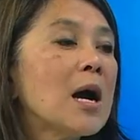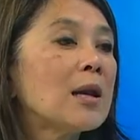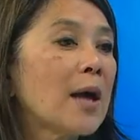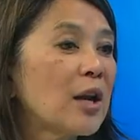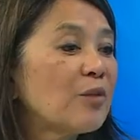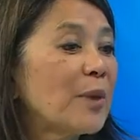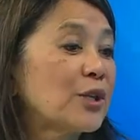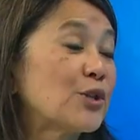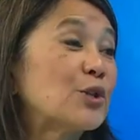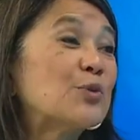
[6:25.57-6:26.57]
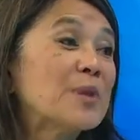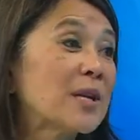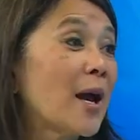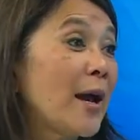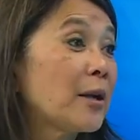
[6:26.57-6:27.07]
a lot of patients who've been
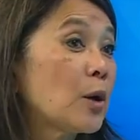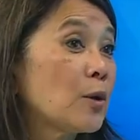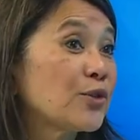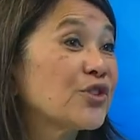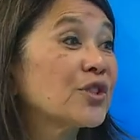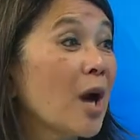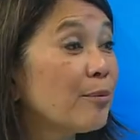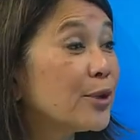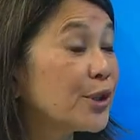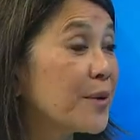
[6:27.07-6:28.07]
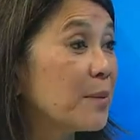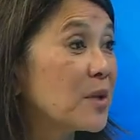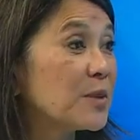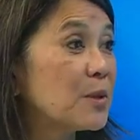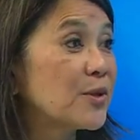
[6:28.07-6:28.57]
diagnosed stop their
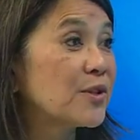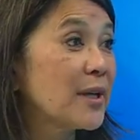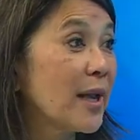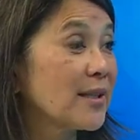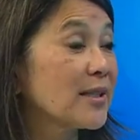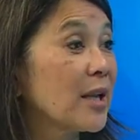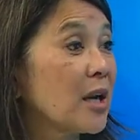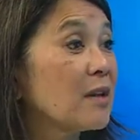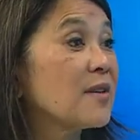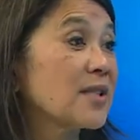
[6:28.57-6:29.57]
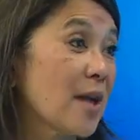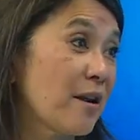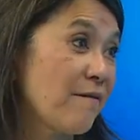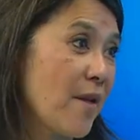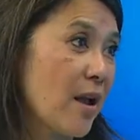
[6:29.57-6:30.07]
treatments because they get scared of the side
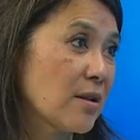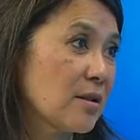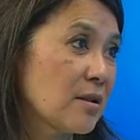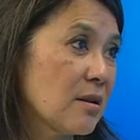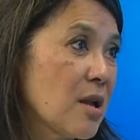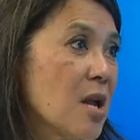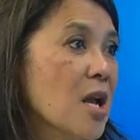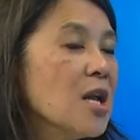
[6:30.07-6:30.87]
effects. Mm.